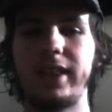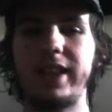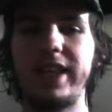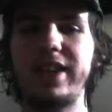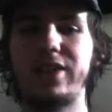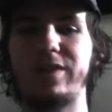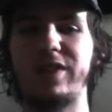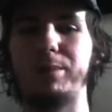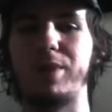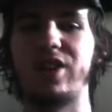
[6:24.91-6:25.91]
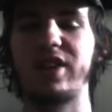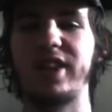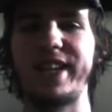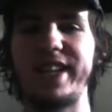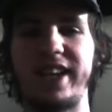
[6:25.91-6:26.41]
leader of the
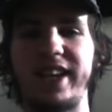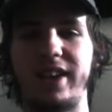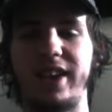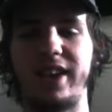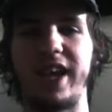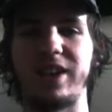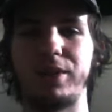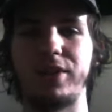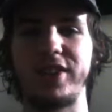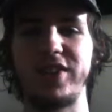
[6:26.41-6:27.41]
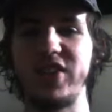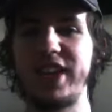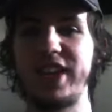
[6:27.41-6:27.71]
punk-like cannibals.